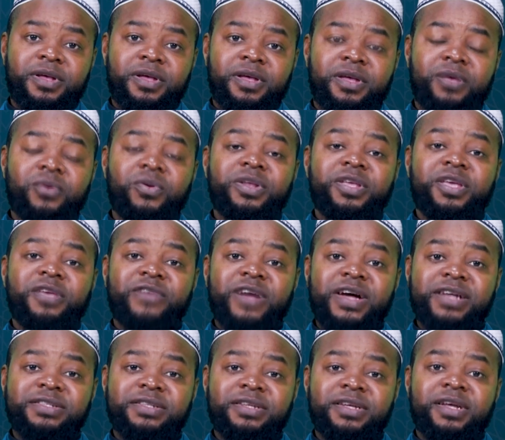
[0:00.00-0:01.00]
He will give
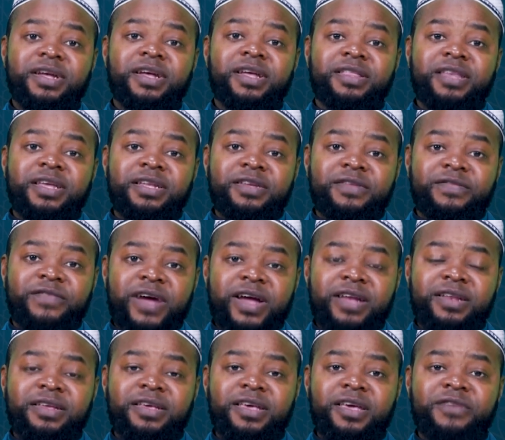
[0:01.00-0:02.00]
us the
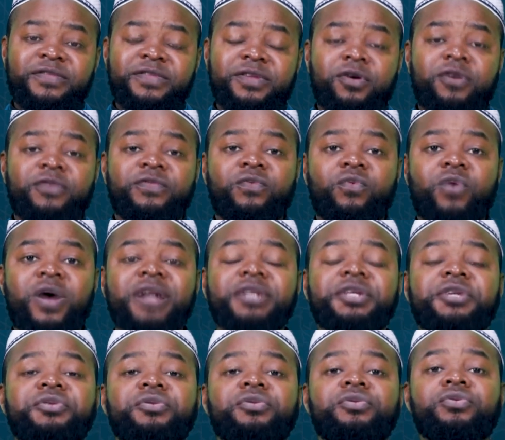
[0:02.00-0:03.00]
divine gift of
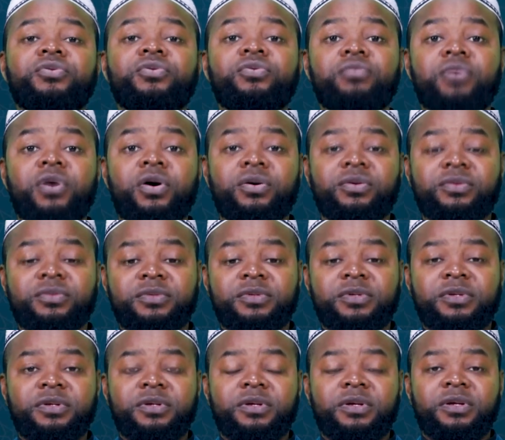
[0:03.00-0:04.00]
wanting to do more.
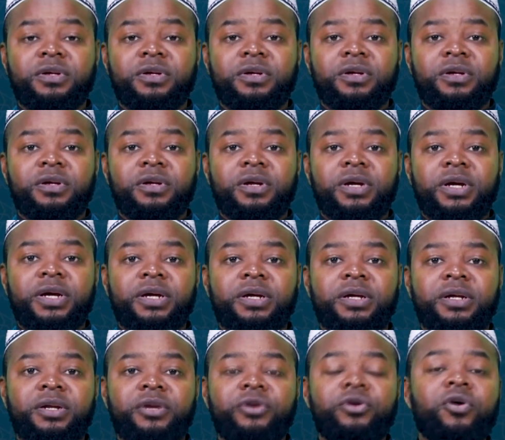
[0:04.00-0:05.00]

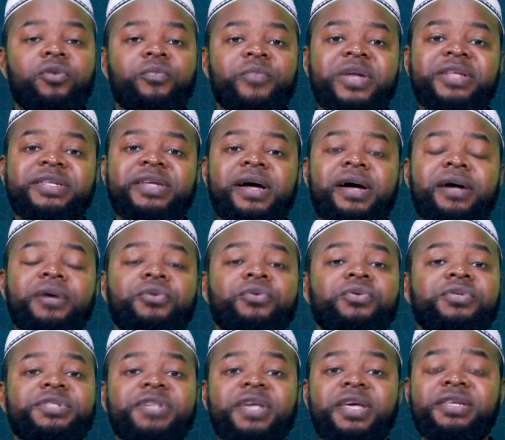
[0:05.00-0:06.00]
No matter
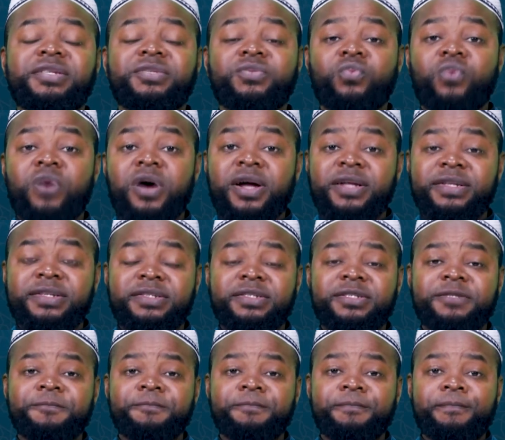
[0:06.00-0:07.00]
who says what.
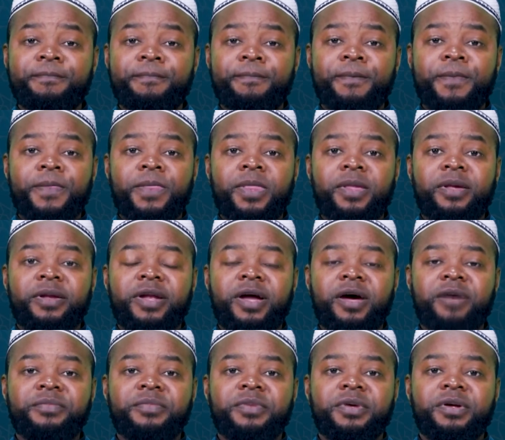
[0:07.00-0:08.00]

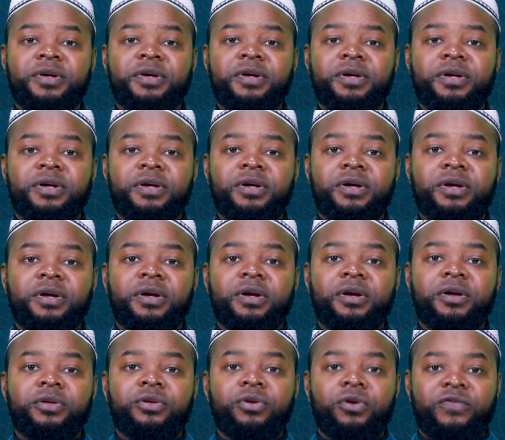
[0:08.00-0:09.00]
Now,
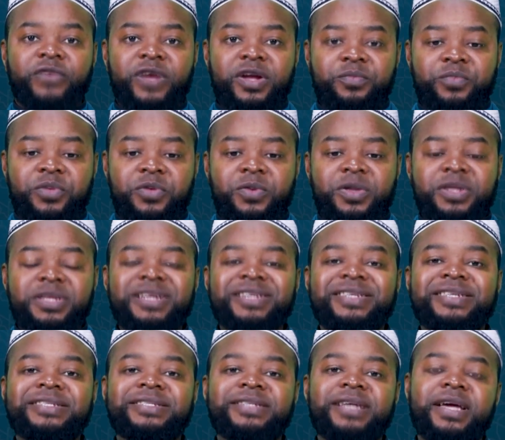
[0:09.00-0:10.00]
you'll find people
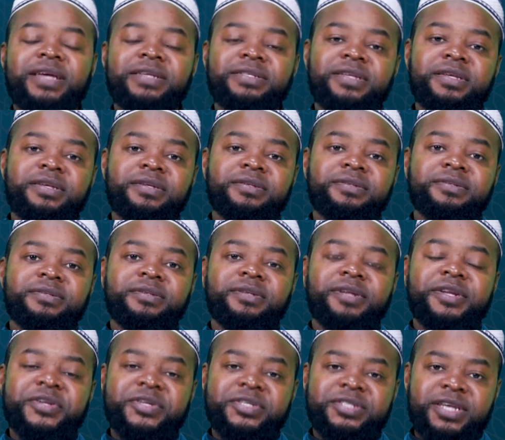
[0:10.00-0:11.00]
criticizing
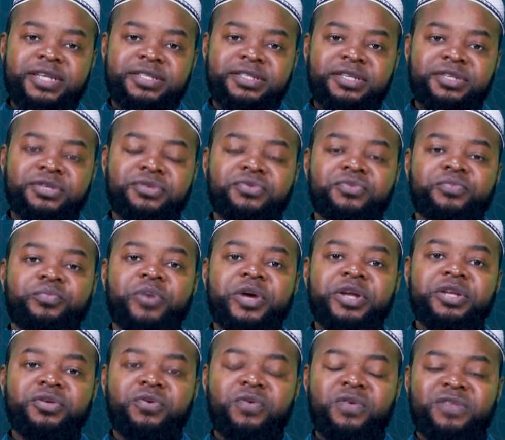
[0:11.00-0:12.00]
you,
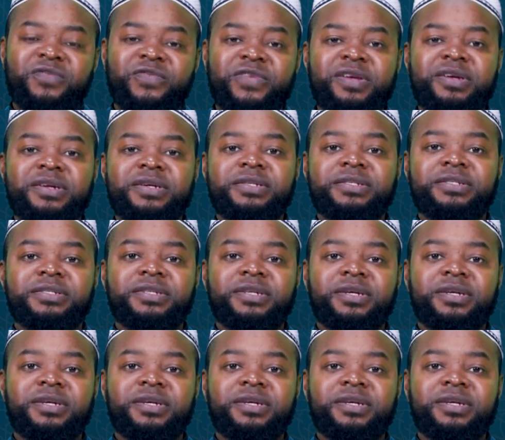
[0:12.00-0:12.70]
pointing you with fingers.